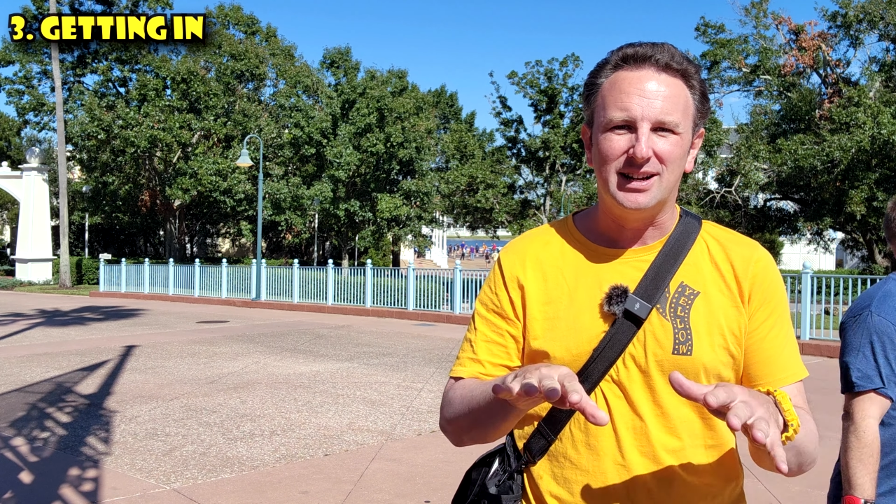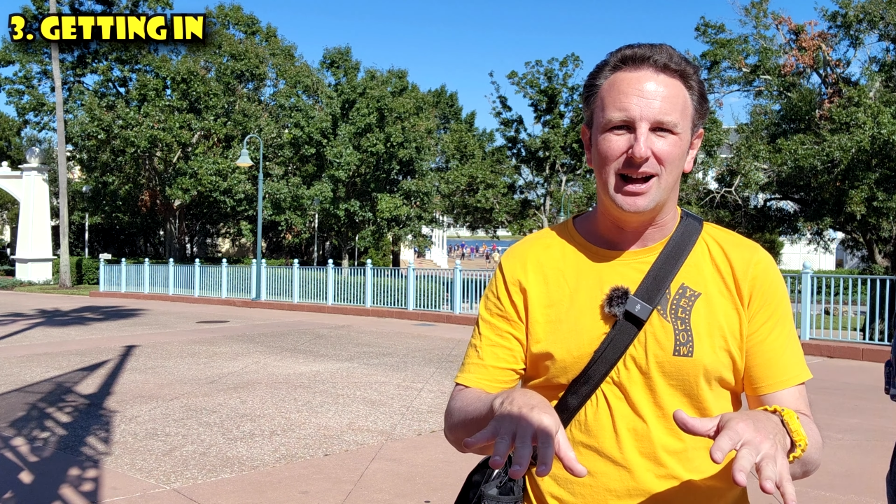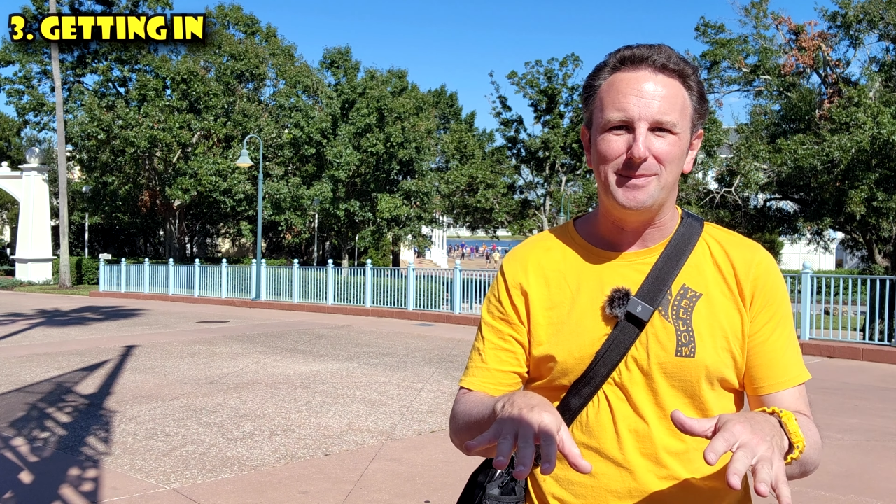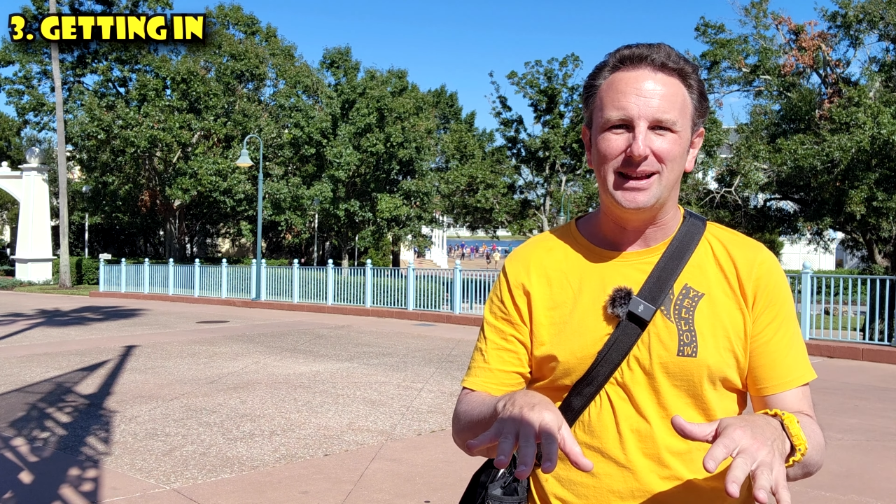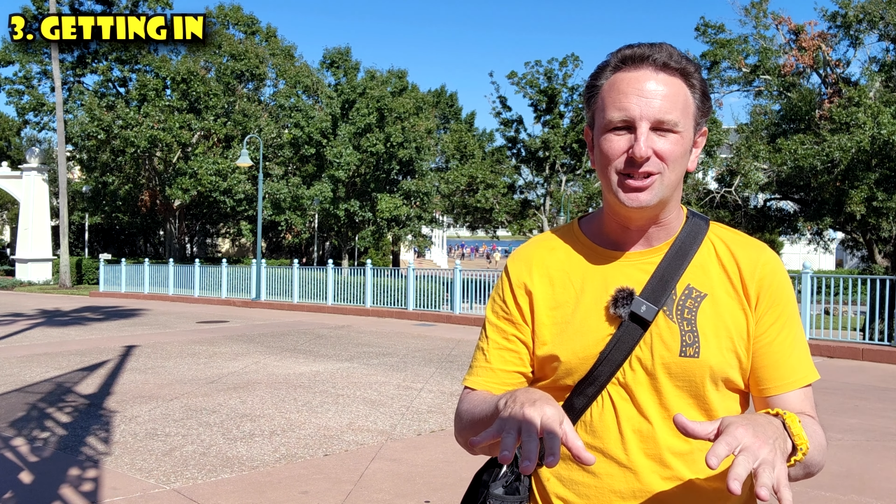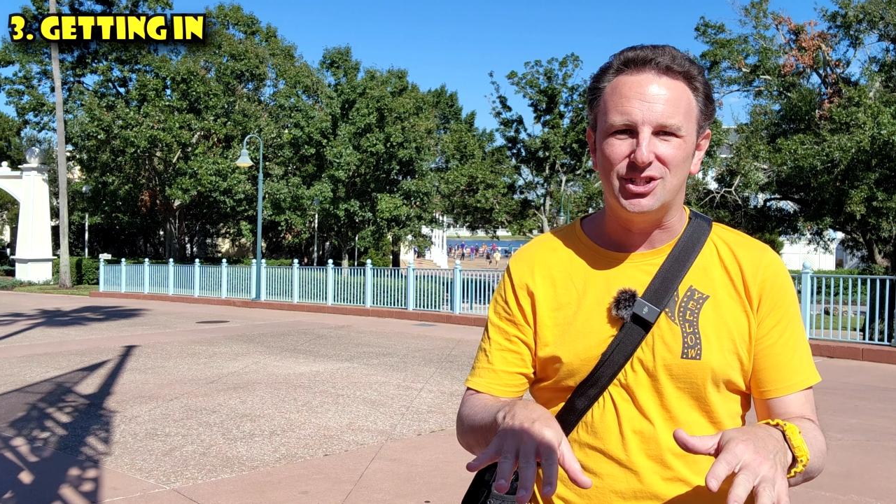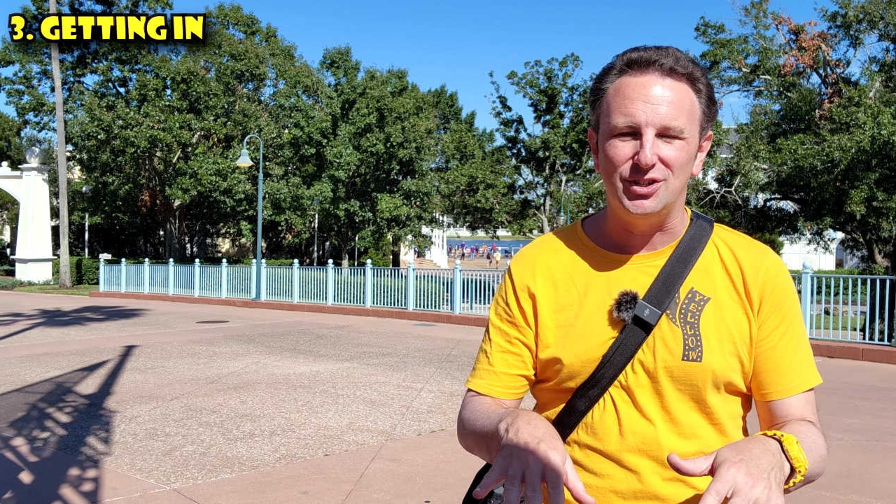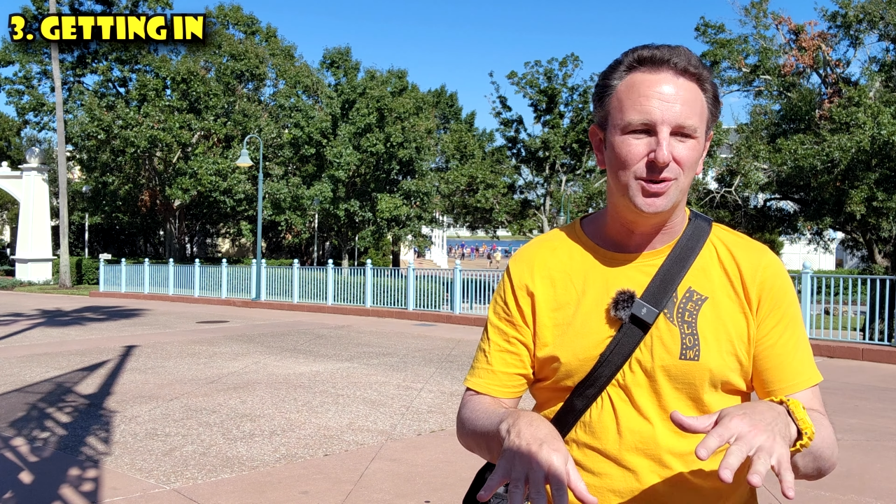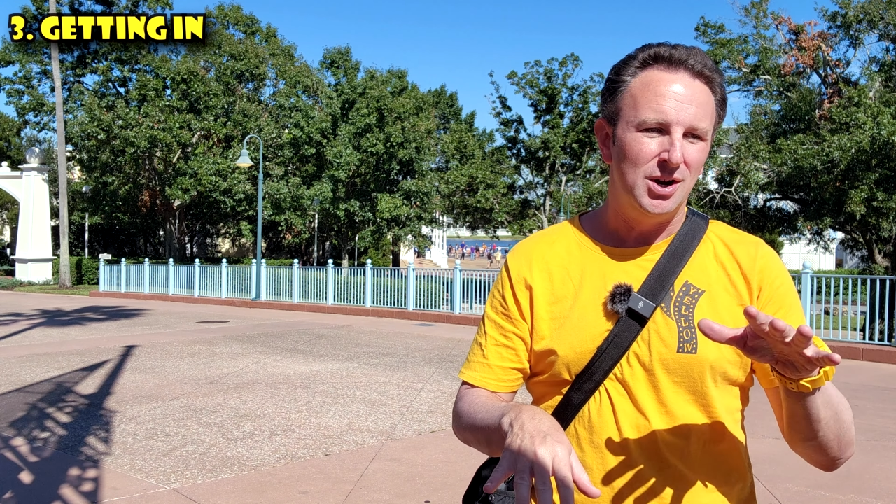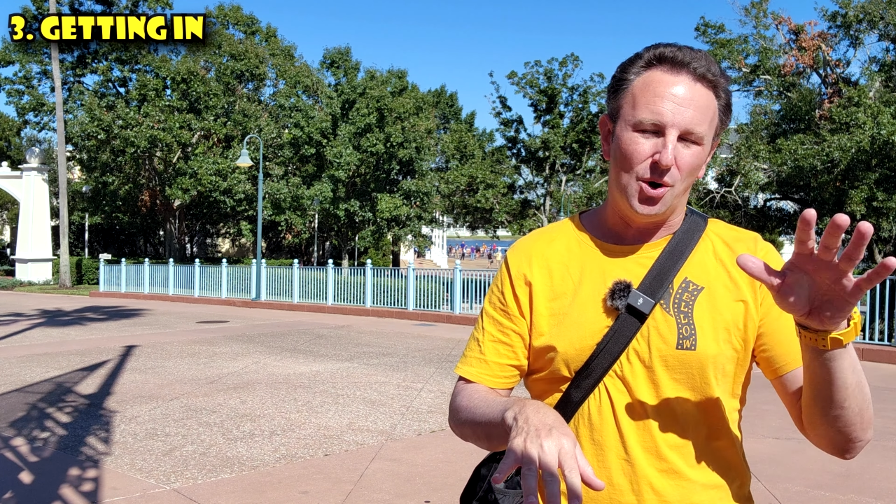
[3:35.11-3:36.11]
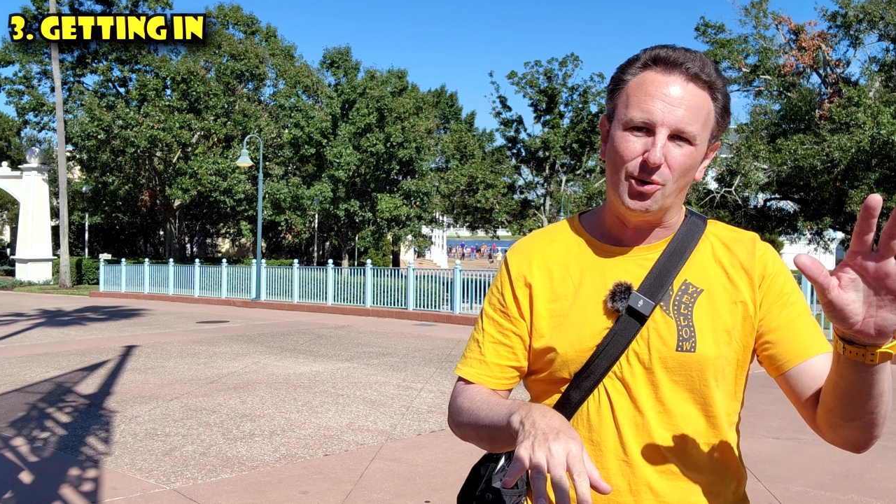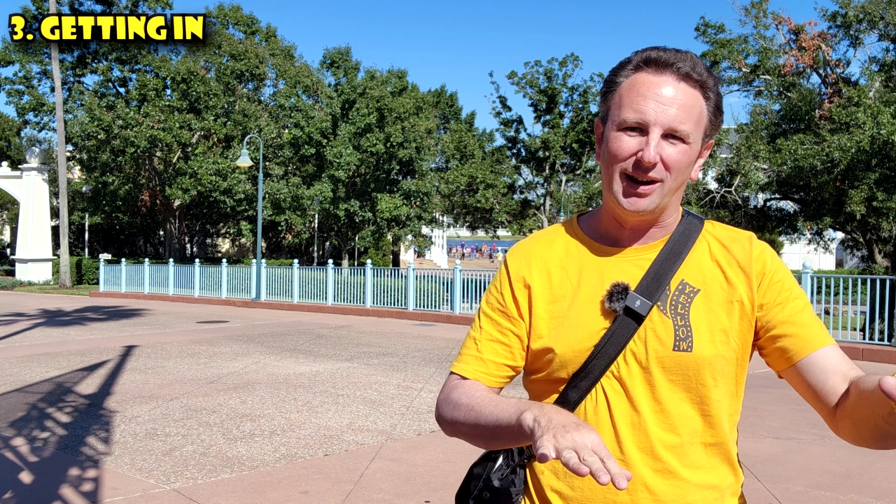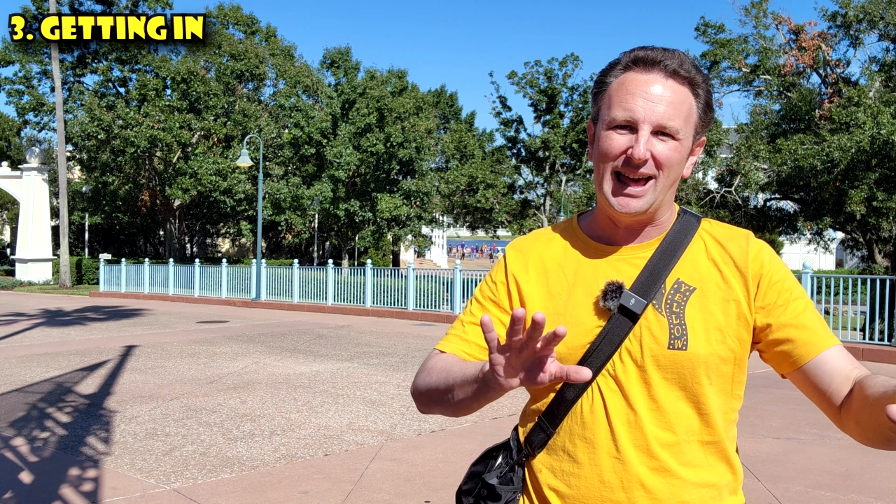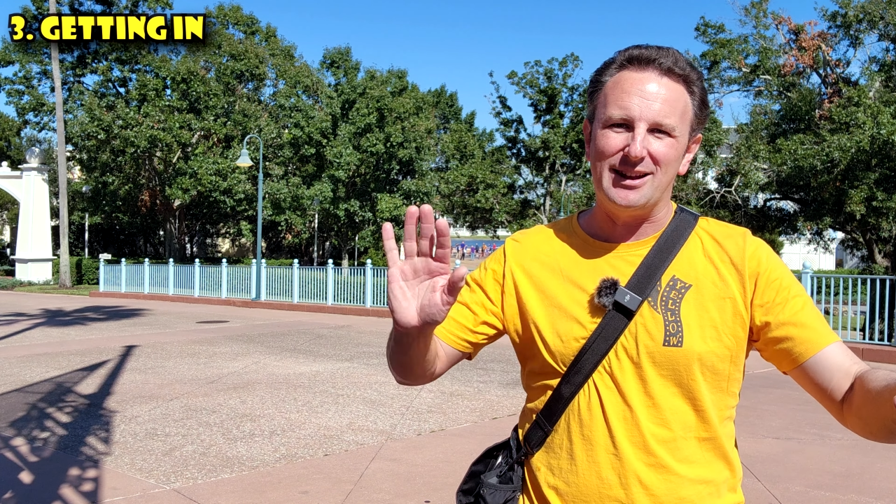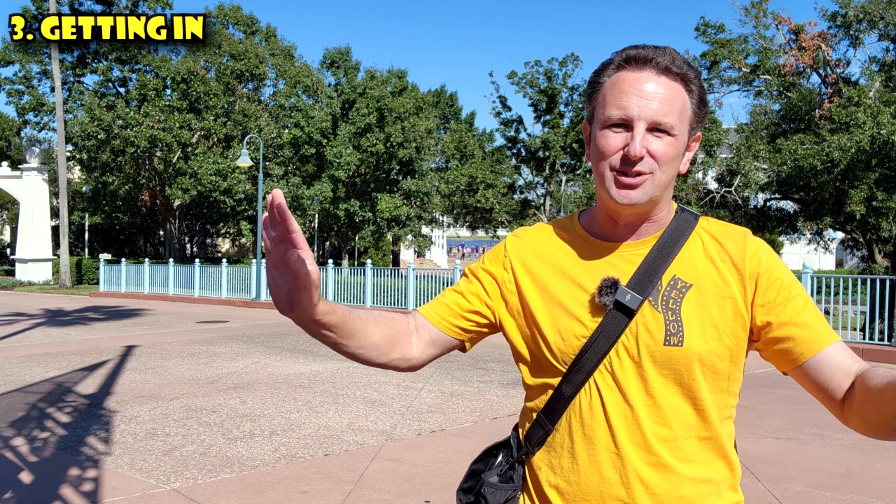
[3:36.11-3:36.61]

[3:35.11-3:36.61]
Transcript: coming to Orlando